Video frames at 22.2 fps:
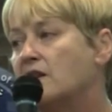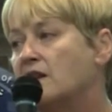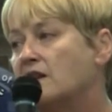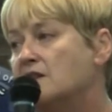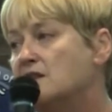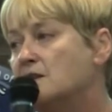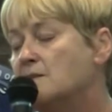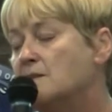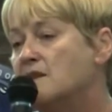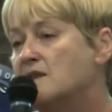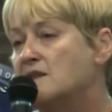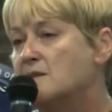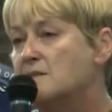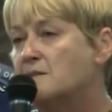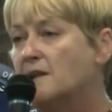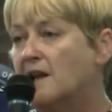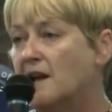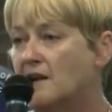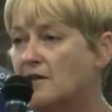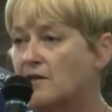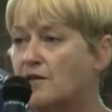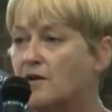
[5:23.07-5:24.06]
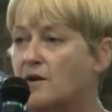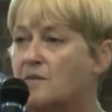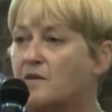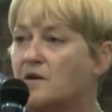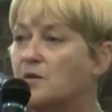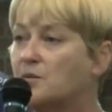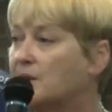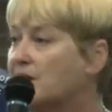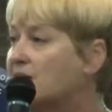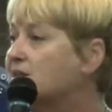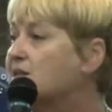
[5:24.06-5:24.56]
NDP's platform
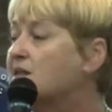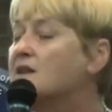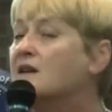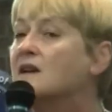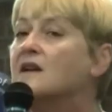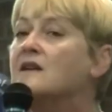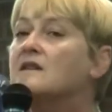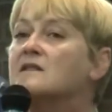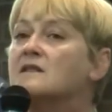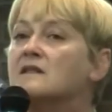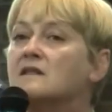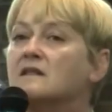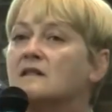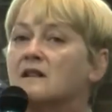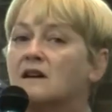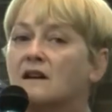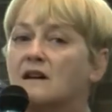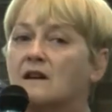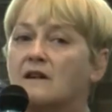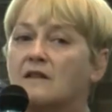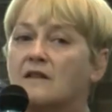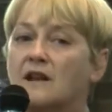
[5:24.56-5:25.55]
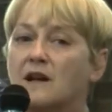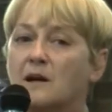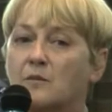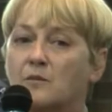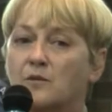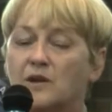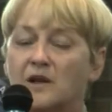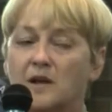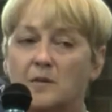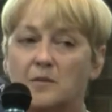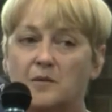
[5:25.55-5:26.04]
that resonate, that I'm
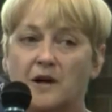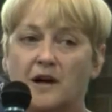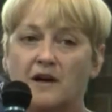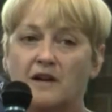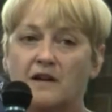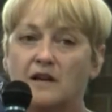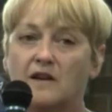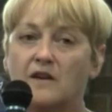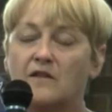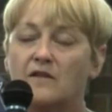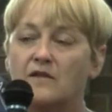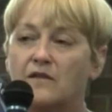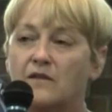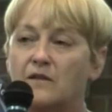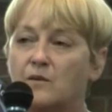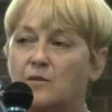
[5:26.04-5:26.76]
really proud of.